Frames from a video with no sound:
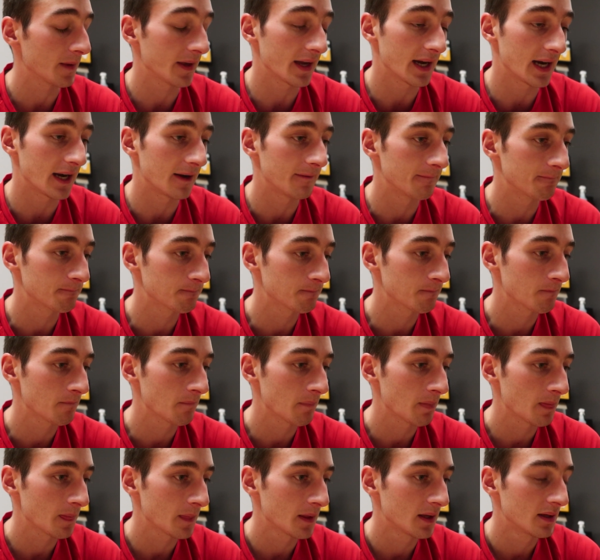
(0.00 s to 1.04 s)
Yeah,
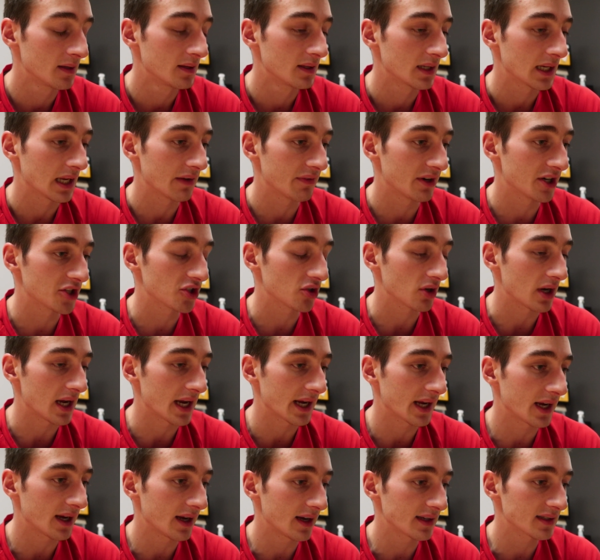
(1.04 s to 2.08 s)
give it a
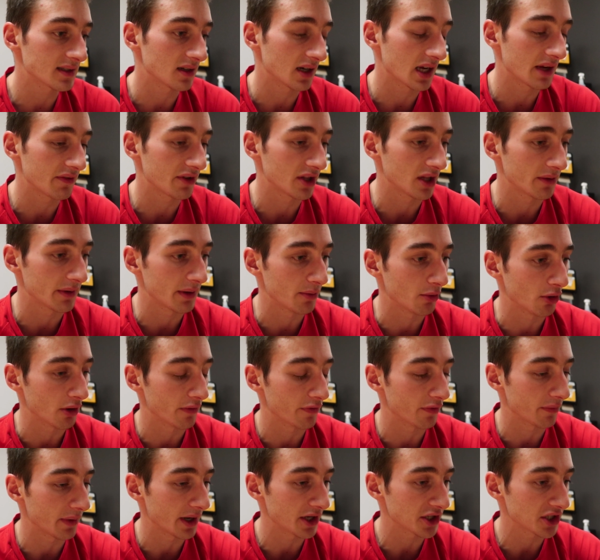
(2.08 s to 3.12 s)
try, guys. I'll give you a little bit more
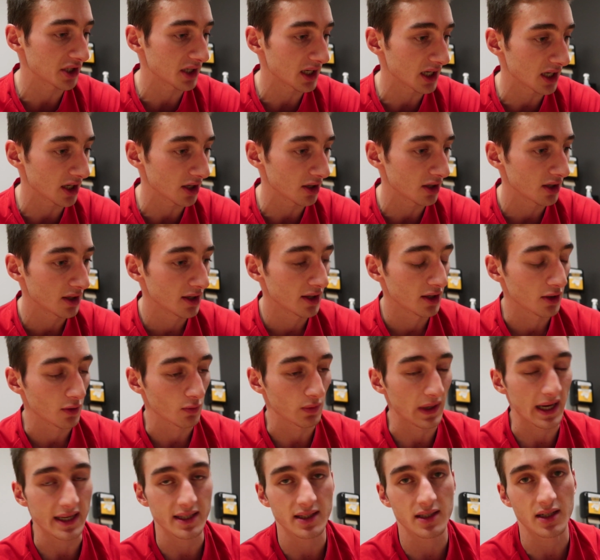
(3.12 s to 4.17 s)
information here.
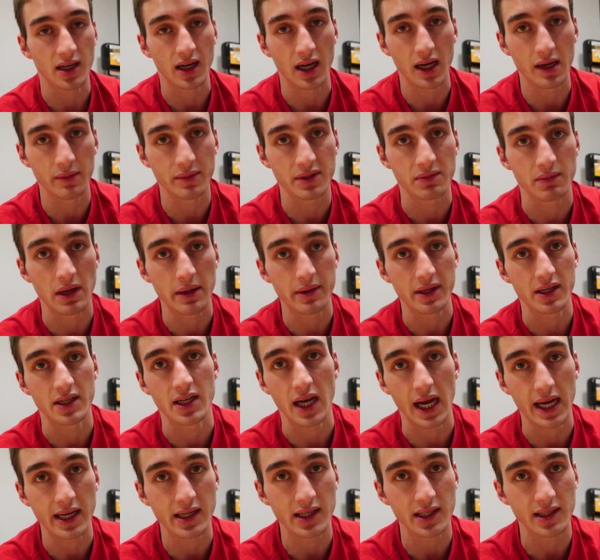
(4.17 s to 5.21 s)
Rest times, maybe
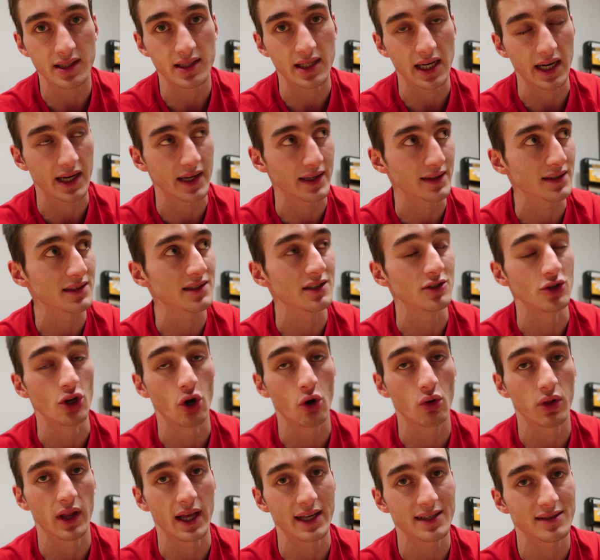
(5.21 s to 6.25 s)
90 seconds,
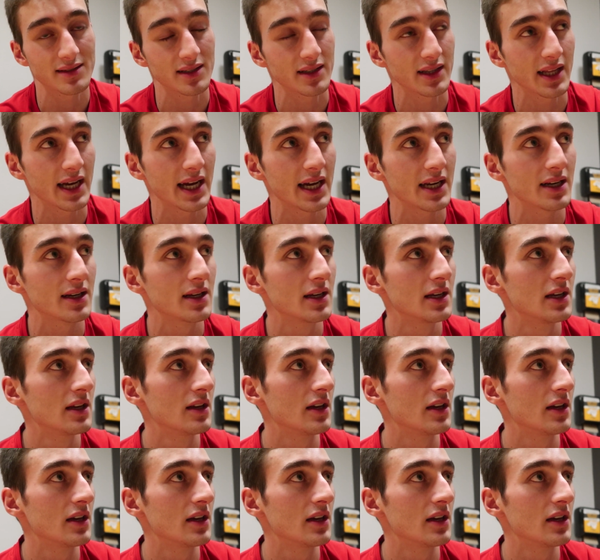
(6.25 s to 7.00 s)
no less than that.